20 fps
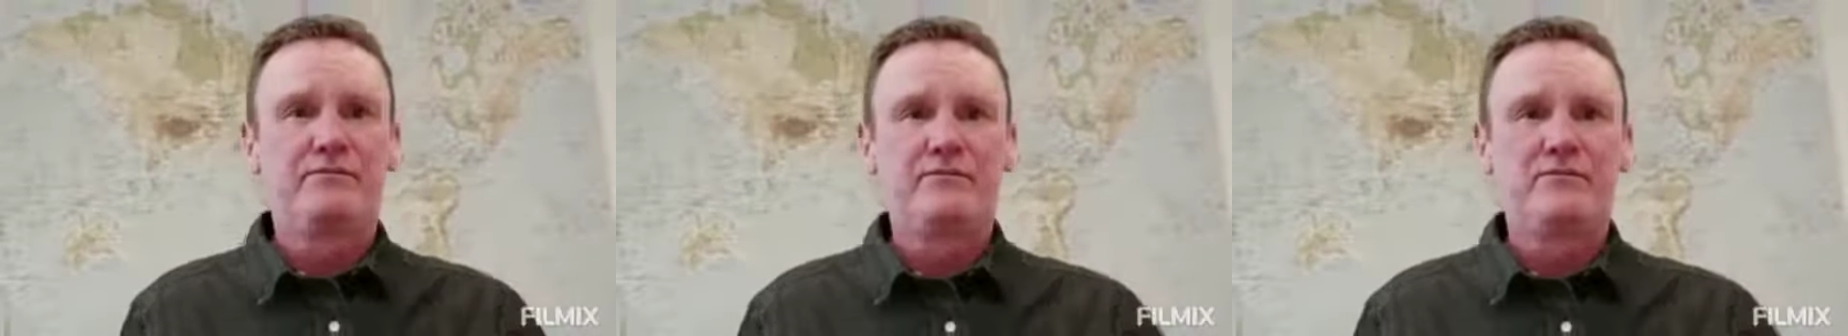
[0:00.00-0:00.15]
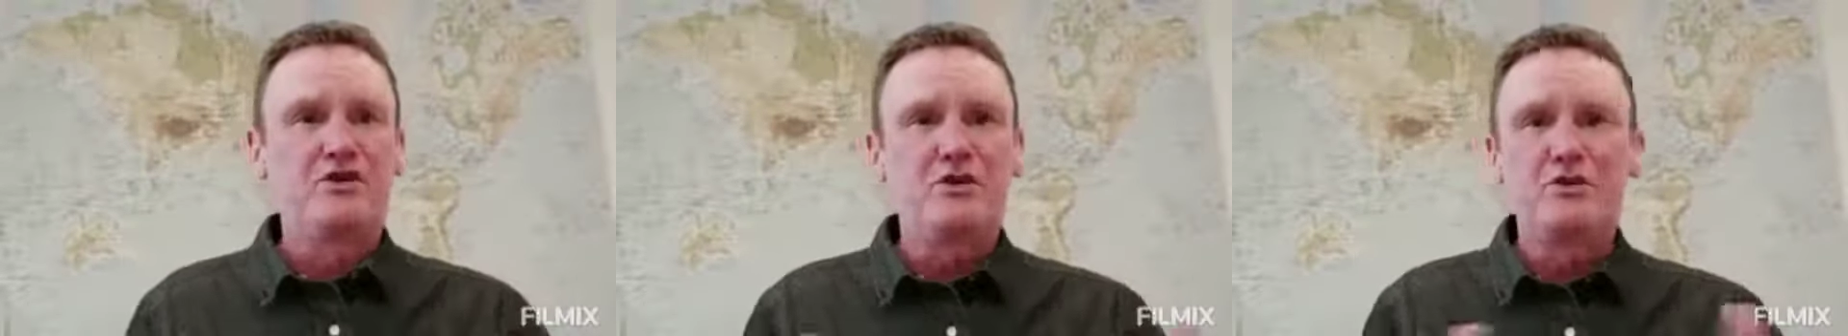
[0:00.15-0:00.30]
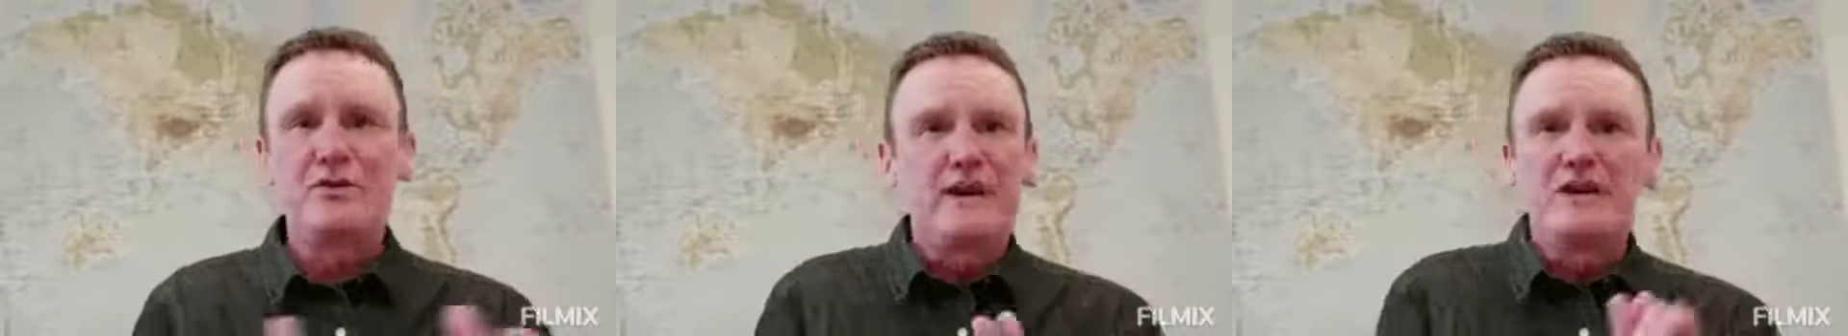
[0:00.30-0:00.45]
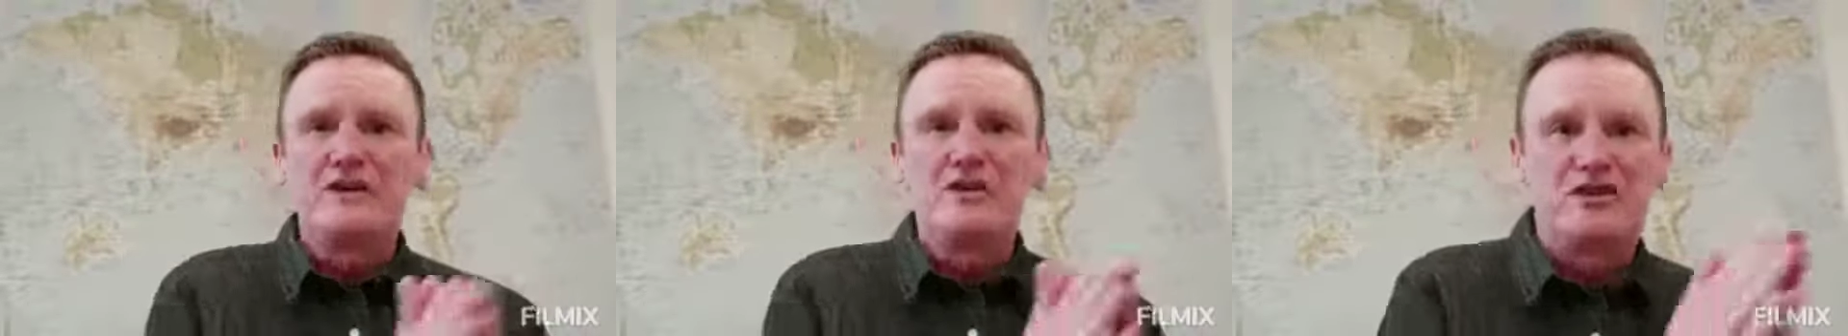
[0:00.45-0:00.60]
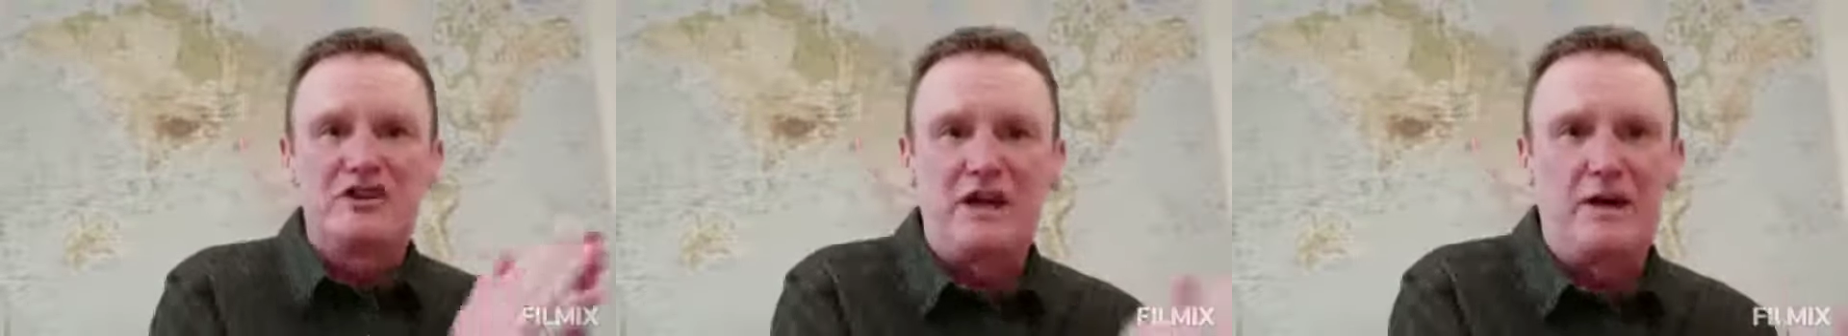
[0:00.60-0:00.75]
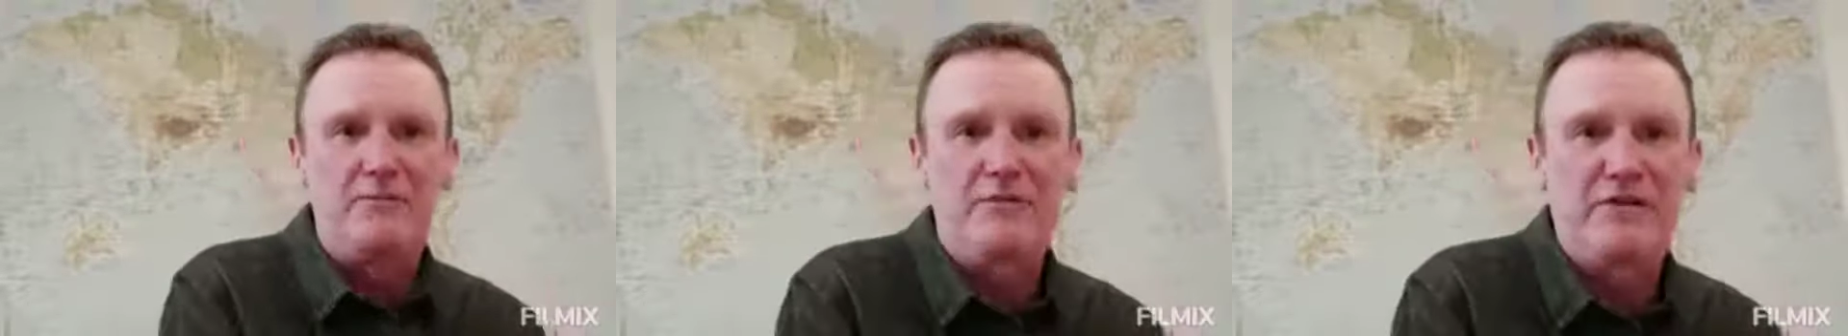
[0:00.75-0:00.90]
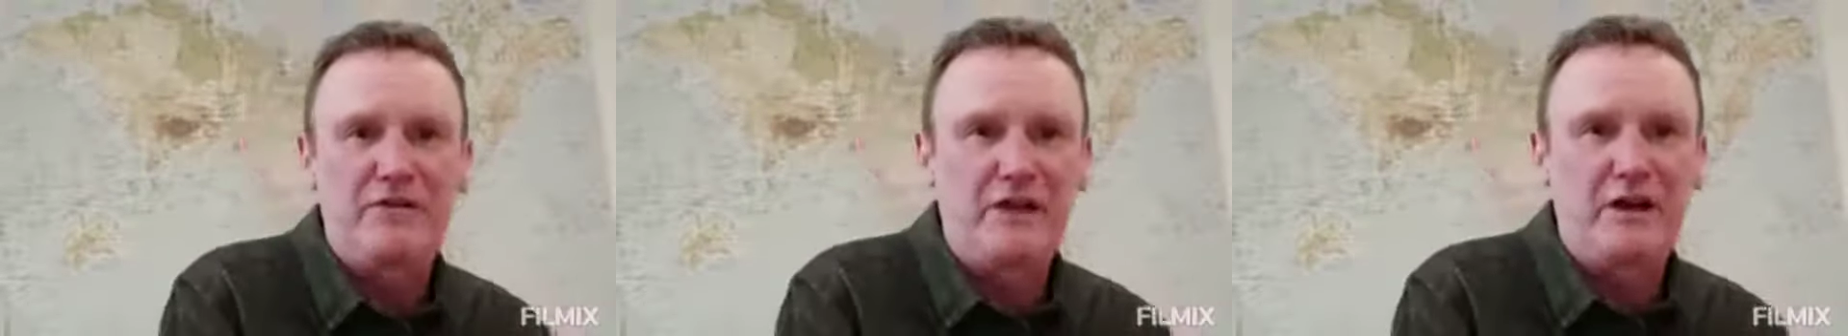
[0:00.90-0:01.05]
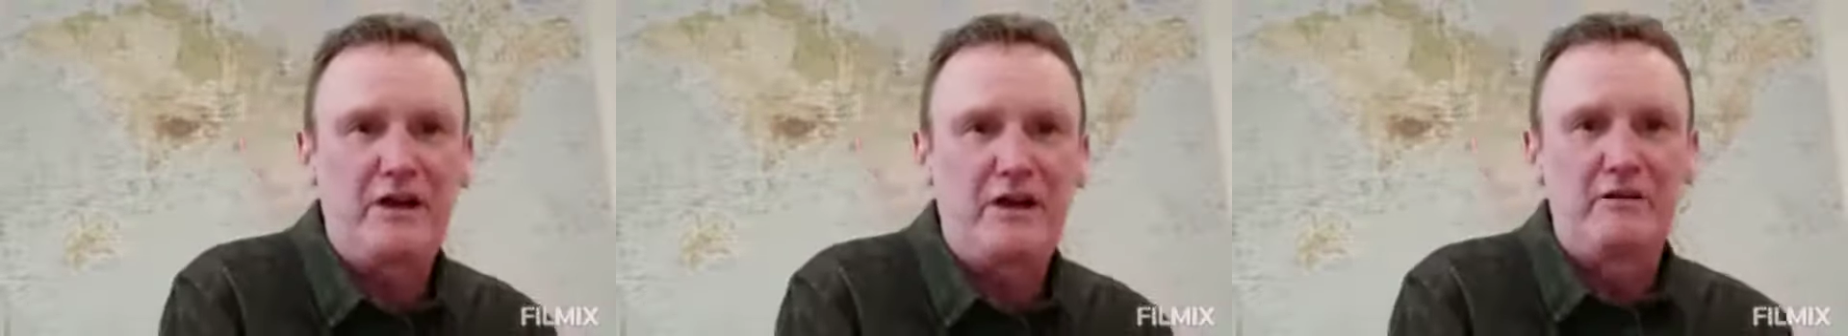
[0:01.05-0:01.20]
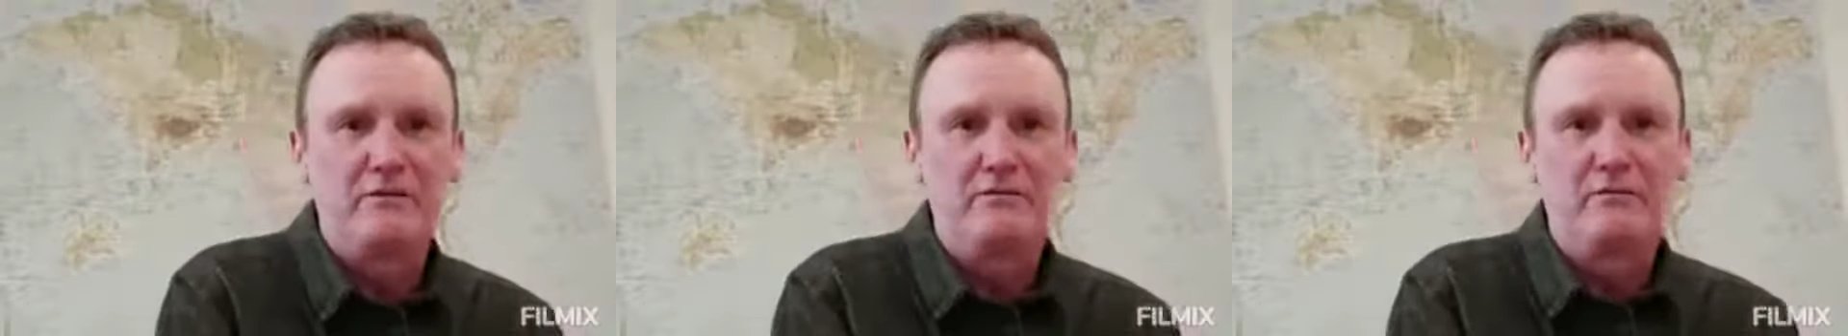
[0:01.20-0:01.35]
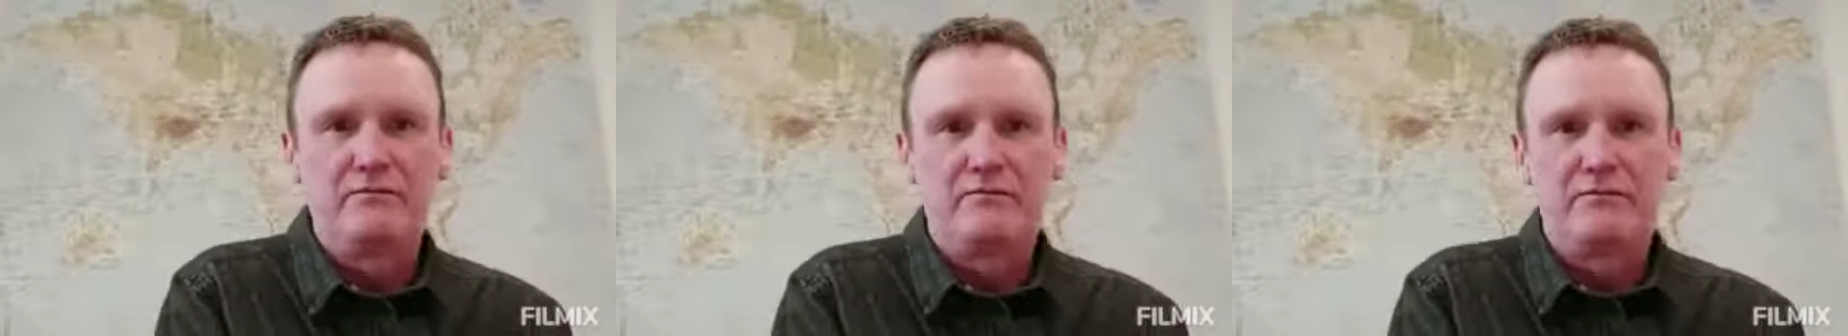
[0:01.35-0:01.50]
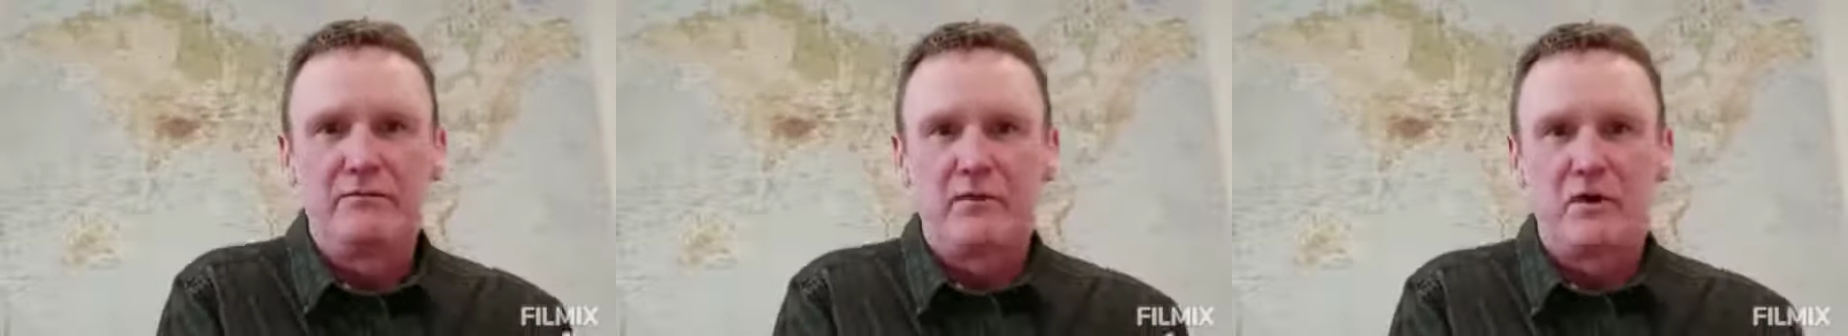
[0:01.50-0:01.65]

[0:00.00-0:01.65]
doing something?